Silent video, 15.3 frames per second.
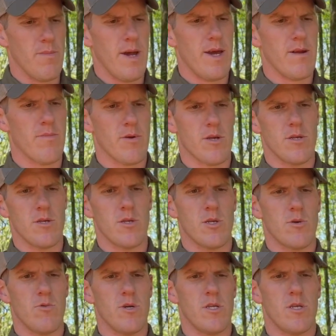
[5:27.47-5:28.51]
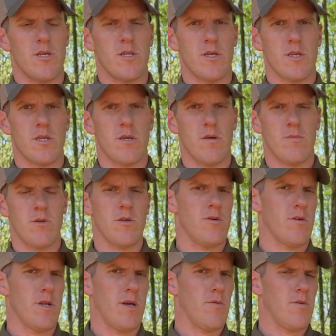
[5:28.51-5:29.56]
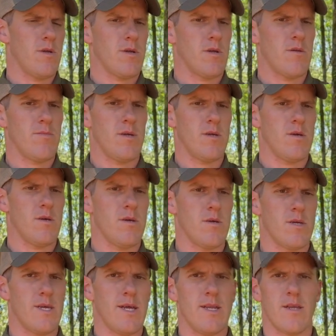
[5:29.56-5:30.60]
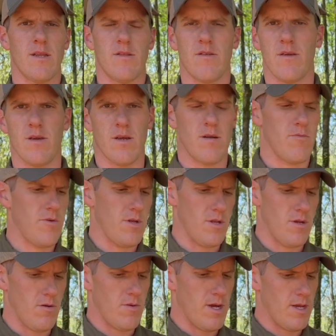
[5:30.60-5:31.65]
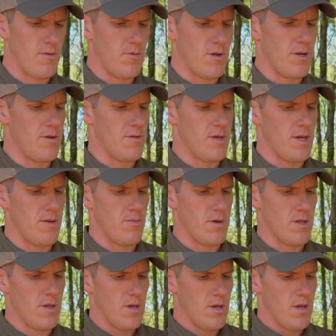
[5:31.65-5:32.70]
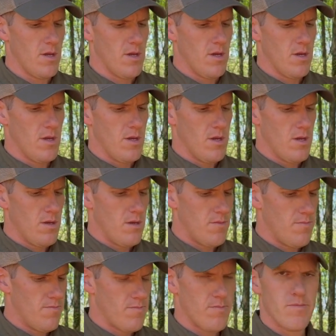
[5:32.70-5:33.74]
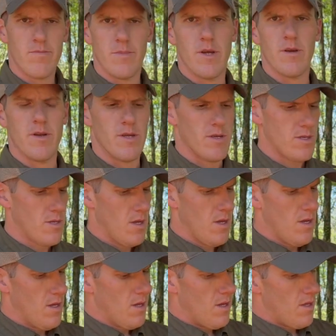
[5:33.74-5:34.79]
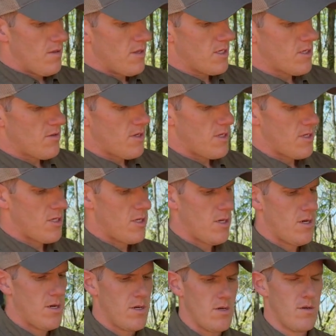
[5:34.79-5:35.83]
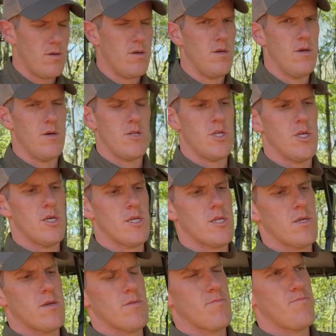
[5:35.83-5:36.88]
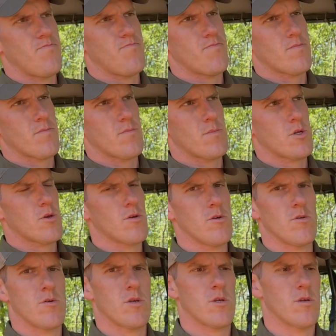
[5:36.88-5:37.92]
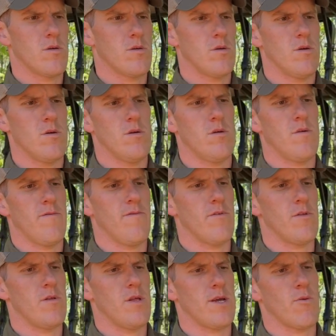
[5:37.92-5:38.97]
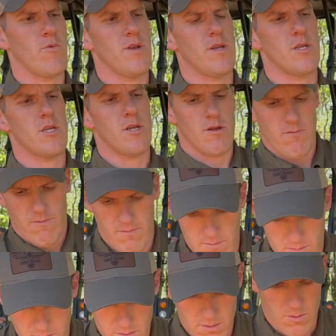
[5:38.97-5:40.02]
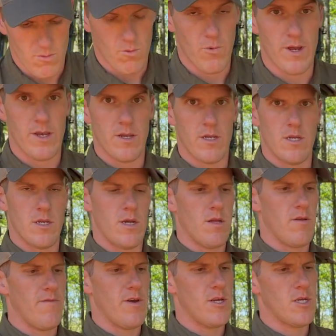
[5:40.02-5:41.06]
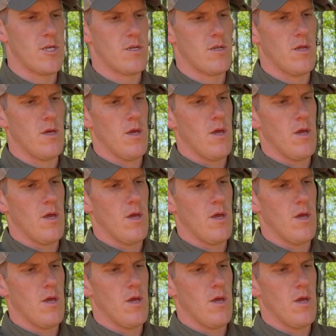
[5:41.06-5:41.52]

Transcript: matter because the switch sticks up, so you're not really going to be gaining anything. I don't really know why you'd want to do that, but there it is. These are the adjusting screws for the like windage and elevation